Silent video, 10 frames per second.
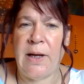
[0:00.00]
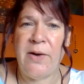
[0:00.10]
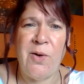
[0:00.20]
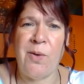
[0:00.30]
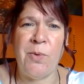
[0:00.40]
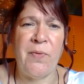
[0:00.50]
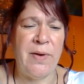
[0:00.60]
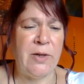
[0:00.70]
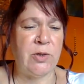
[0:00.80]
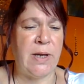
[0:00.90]
know I'm not
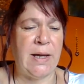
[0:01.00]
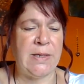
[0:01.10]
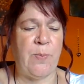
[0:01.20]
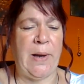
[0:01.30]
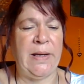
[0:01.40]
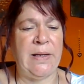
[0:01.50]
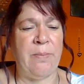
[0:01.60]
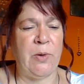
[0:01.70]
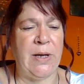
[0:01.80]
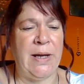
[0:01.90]
very good at
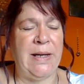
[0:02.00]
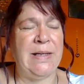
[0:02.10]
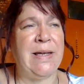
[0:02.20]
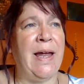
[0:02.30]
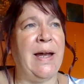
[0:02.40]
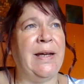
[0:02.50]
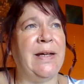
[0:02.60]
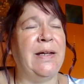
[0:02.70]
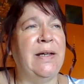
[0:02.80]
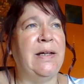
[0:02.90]
explaining, but it is
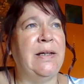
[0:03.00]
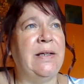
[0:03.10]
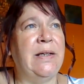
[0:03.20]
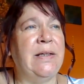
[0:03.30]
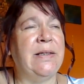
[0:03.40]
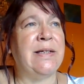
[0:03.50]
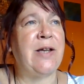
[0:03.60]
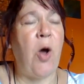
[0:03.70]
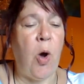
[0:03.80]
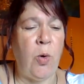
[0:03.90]
like there's
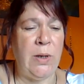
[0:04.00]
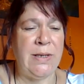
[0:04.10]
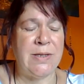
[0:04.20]
a hole in